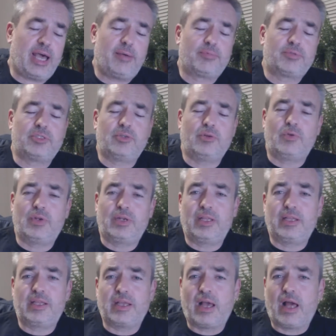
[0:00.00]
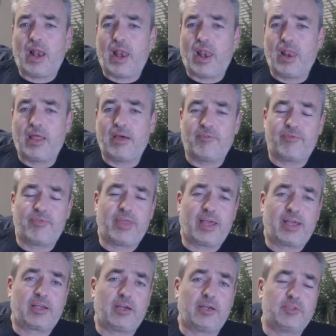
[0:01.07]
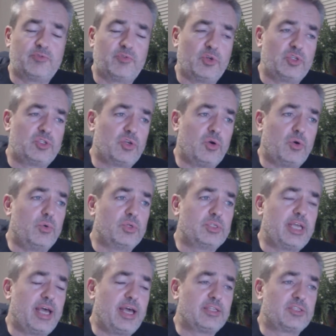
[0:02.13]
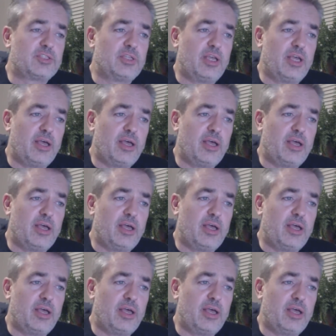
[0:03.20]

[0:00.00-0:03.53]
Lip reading: Absolutely love that guy's voice. Always has.